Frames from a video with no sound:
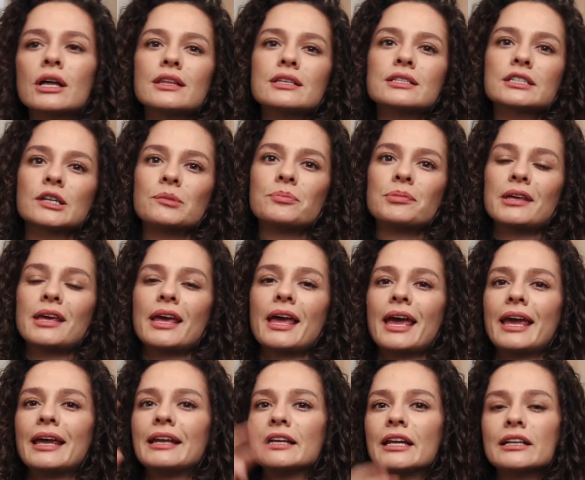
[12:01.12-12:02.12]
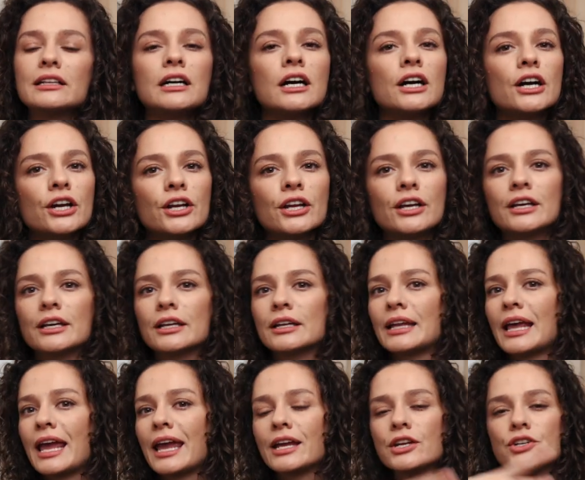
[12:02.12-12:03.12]
This could be a knit
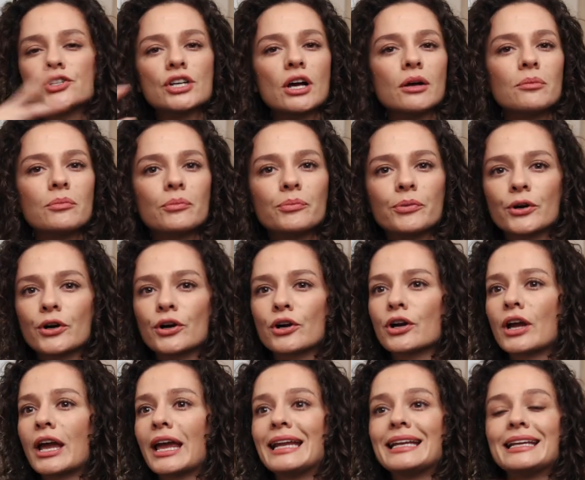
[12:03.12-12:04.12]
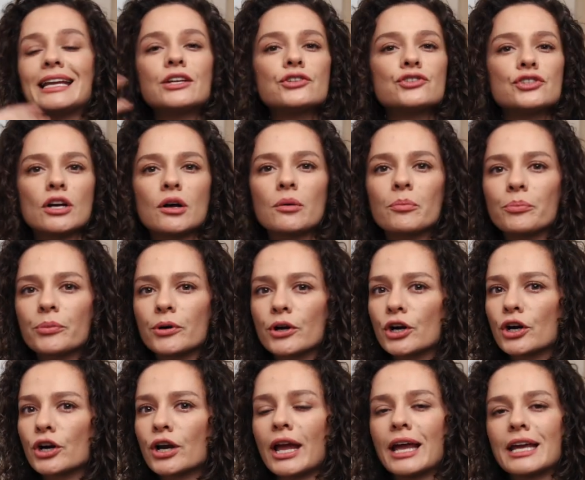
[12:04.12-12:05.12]
cardigan, a jumper, a knit
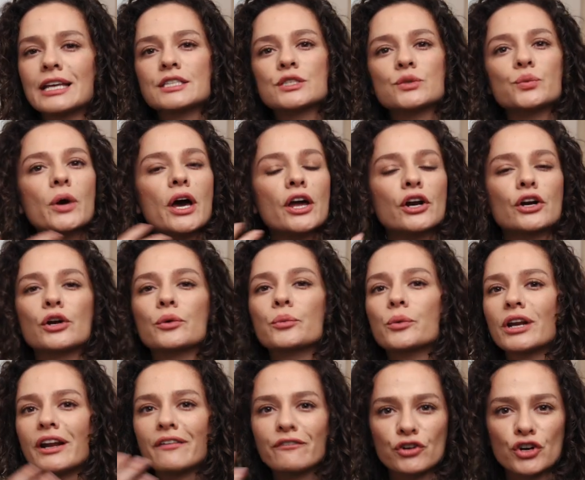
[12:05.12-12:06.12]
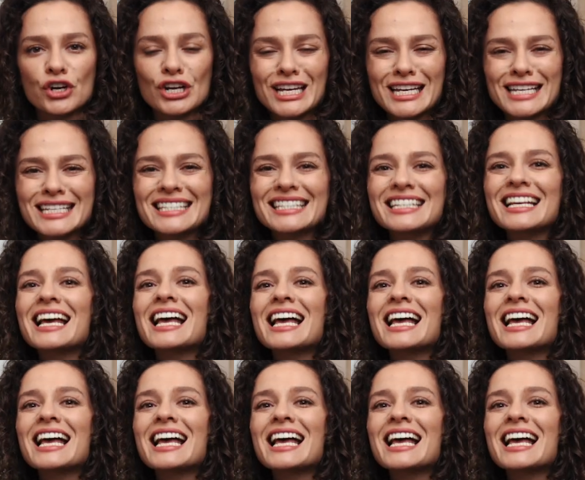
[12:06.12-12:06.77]
jumper, a sweater, whatever it is.